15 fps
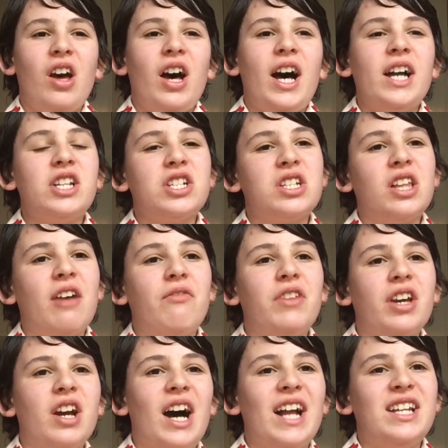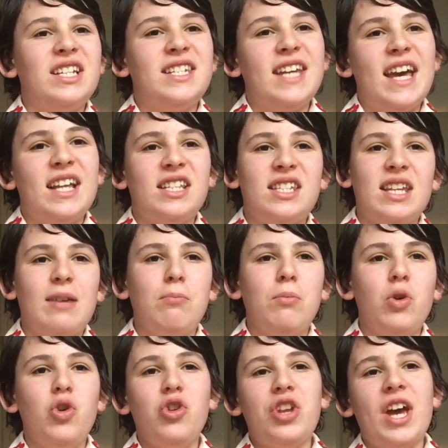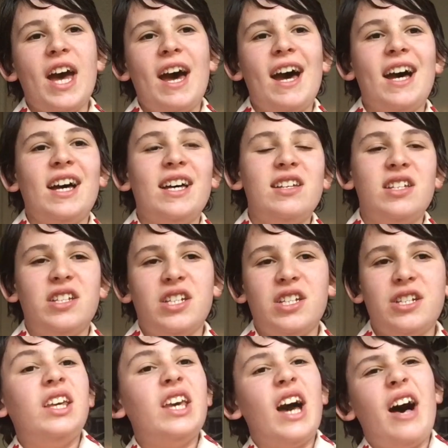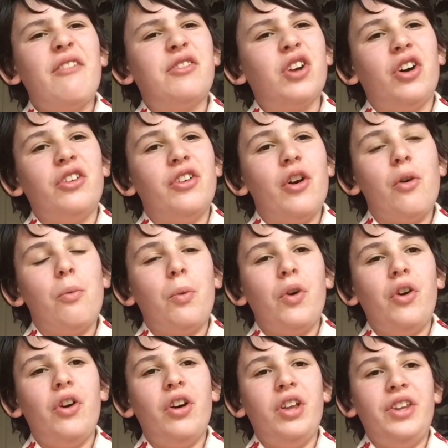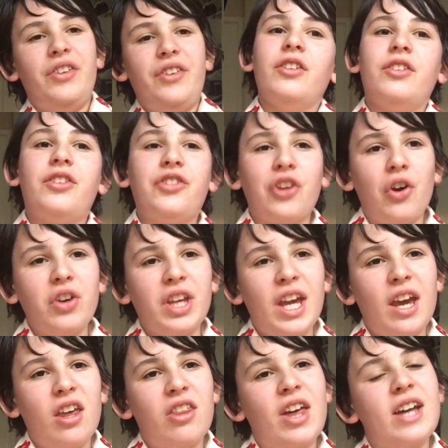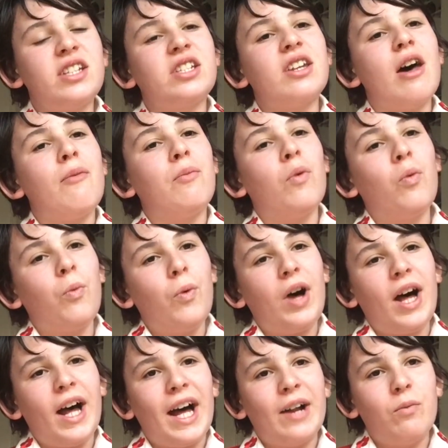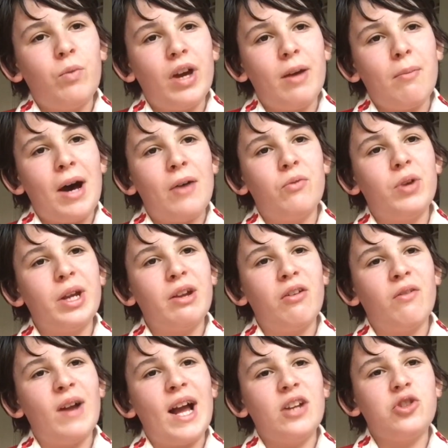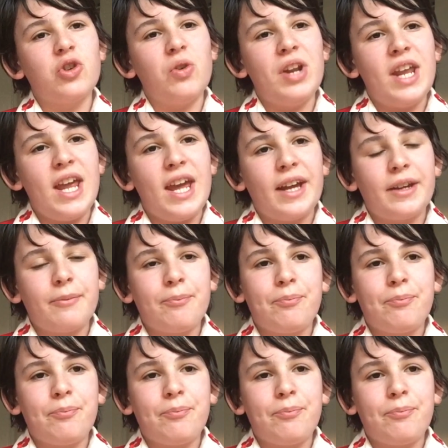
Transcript: I just love the kind of dancing mood it has. Yeah, I've got no words. So yeah, that's number 1, Wear My Ring Around Your Neck.